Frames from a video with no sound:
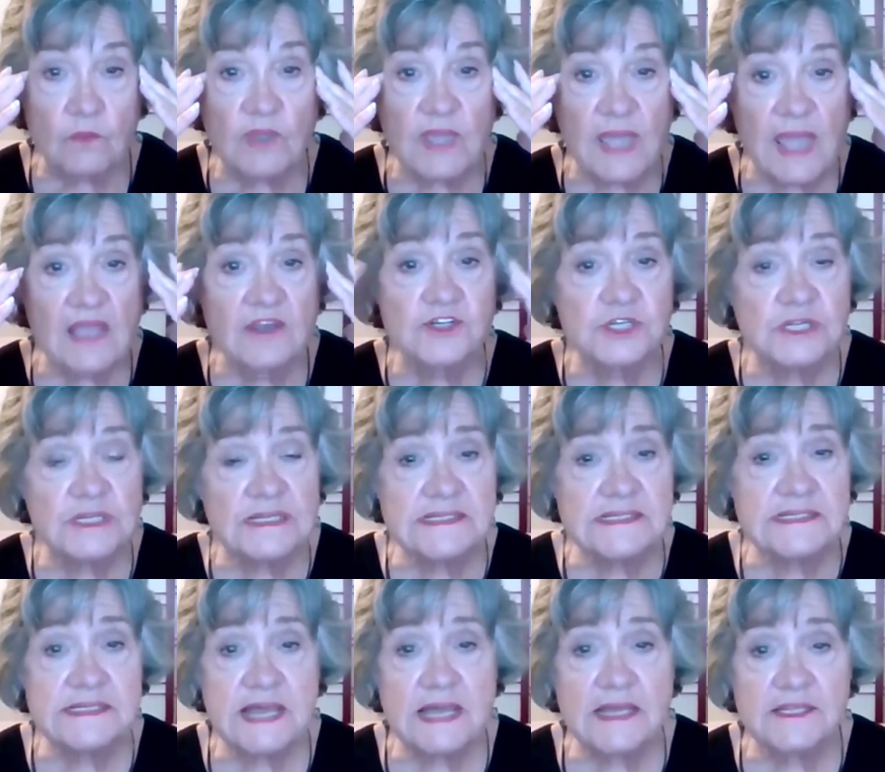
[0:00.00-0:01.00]
we
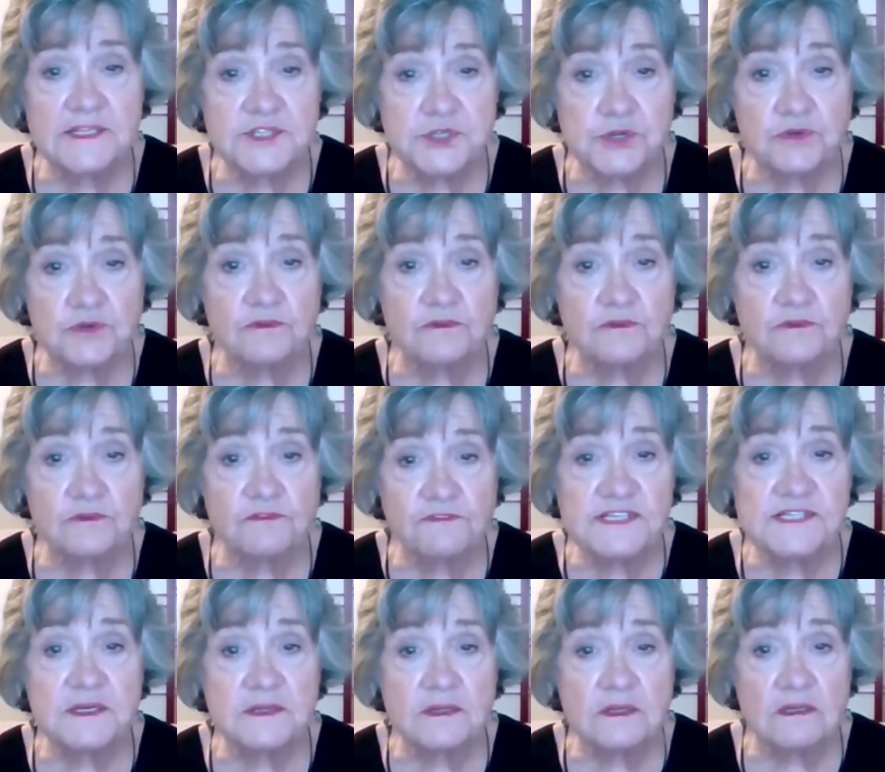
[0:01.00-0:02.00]
actually set certain
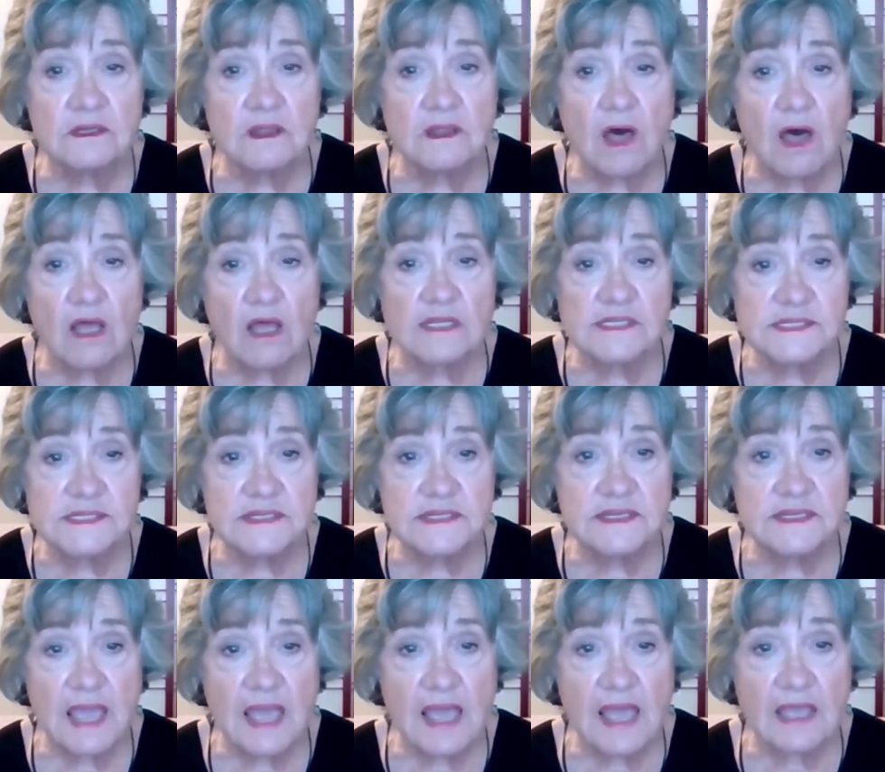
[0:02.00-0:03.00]
physical laws
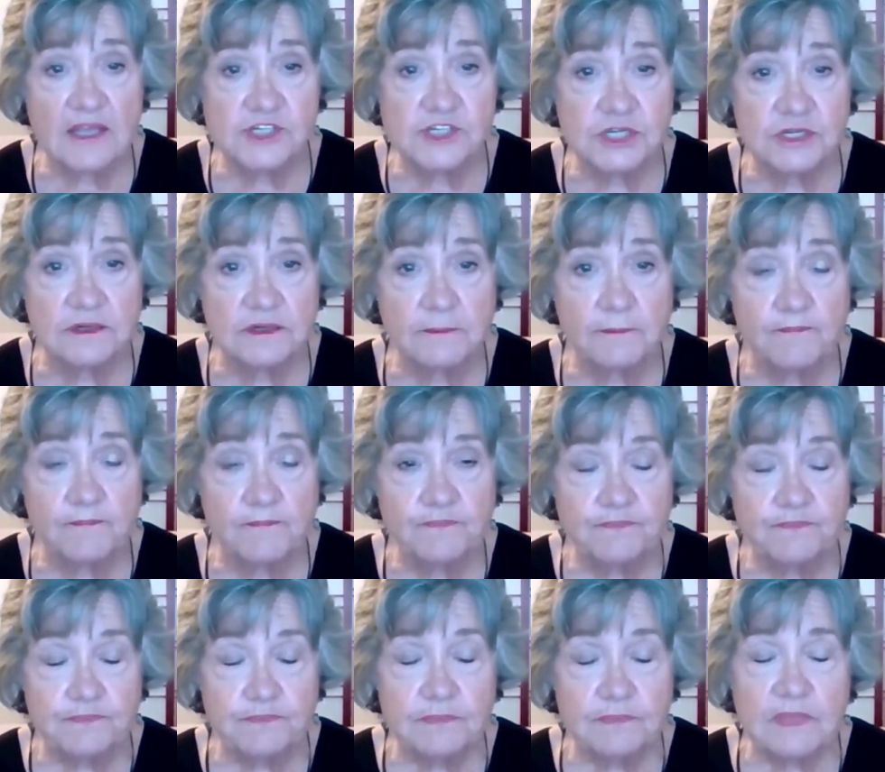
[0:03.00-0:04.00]
into action.
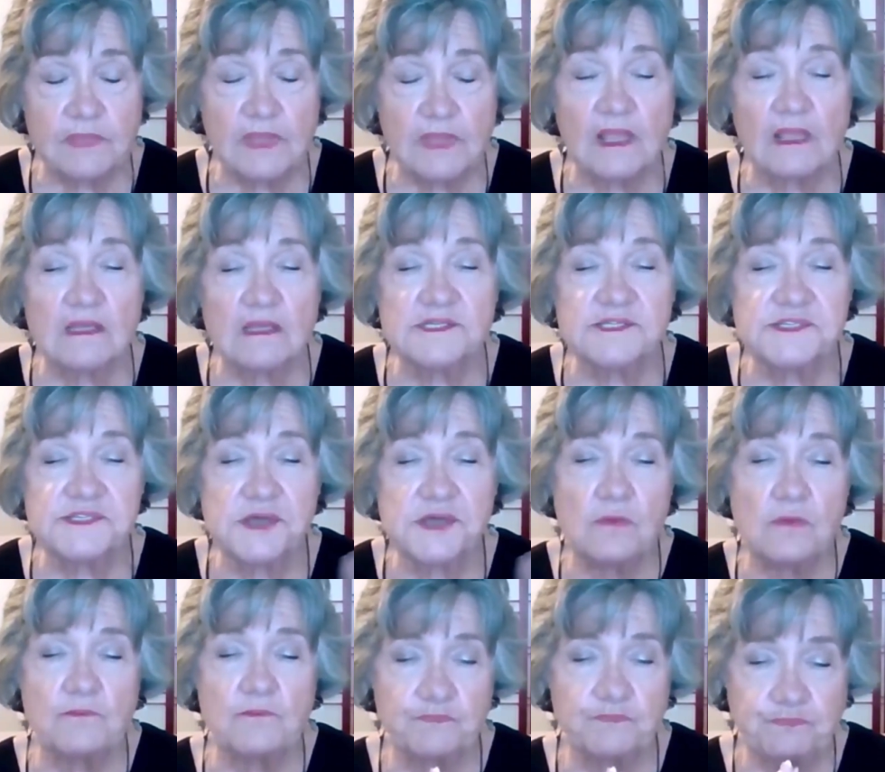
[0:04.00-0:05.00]

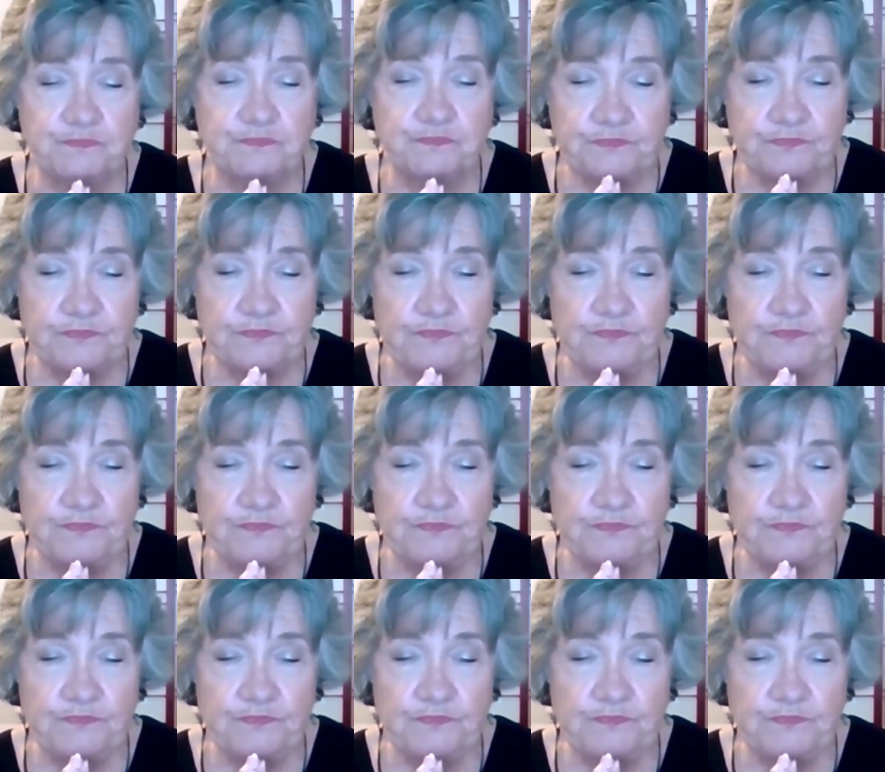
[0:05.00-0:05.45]
So,